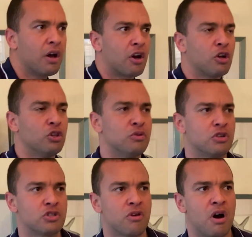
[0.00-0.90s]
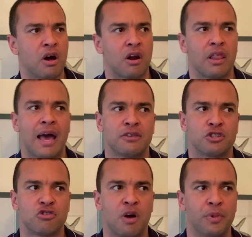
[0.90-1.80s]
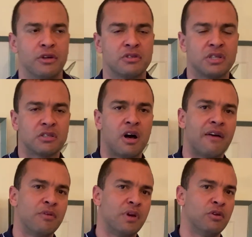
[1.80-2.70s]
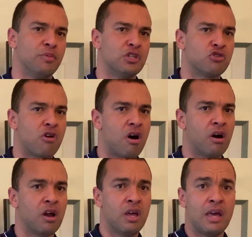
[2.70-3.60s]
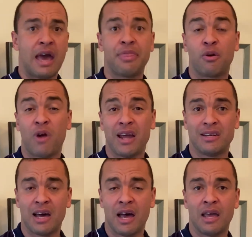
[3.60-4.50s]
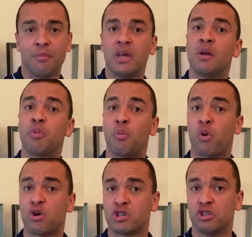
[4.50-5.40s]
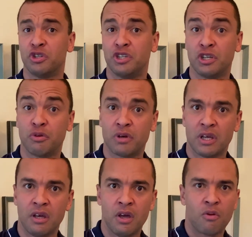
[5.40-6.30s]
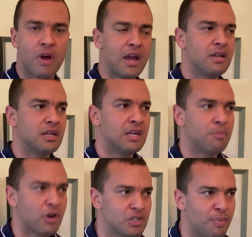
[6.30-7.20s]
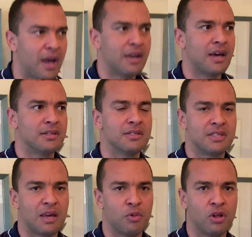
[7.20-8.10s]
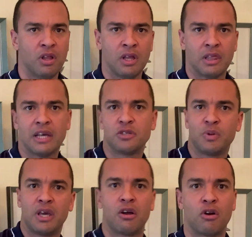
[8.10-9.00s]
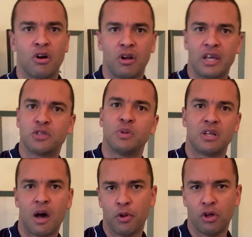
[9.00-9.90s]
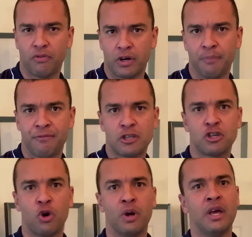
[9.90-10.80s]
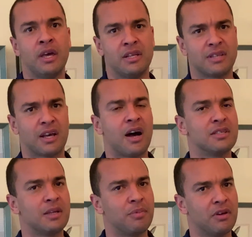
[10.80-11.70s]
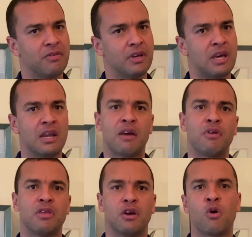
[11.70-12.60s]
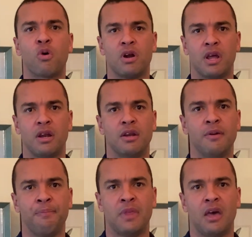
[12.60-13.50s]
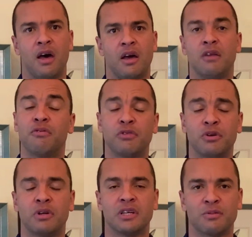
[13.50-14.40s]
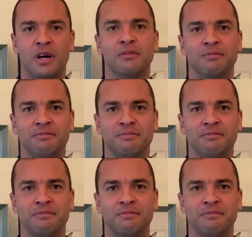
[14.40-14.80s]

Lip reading: and our glutes are strong and our lats are strong, but those things all have to be able to be strong at the right time in a proportional degree, right? To keep our spine nice and stable, lest we get hurt or lest we topple over. So it's a concept of getting everything coordinated and fluid as well.